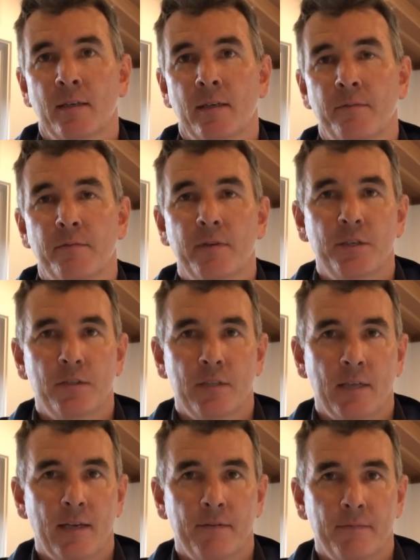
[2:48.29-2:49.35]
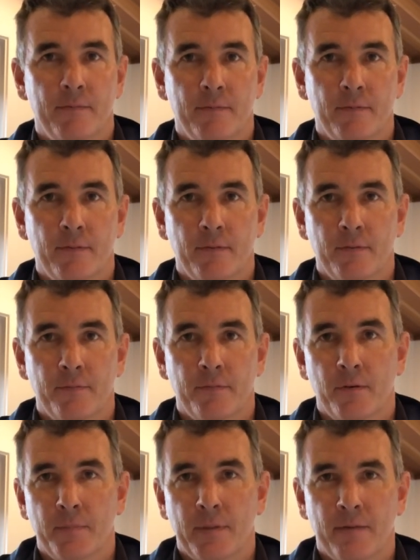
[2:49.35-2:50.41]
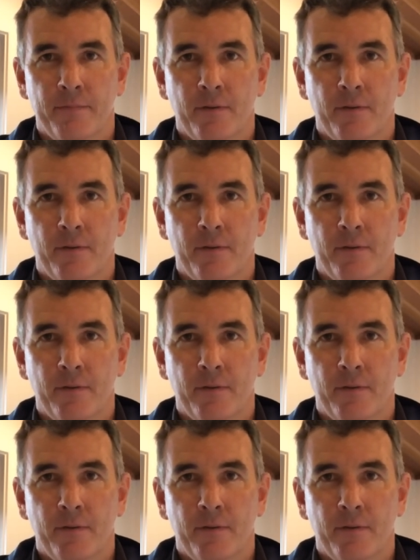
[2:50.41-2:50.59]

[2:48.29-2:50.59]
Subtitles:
If it reaches that for about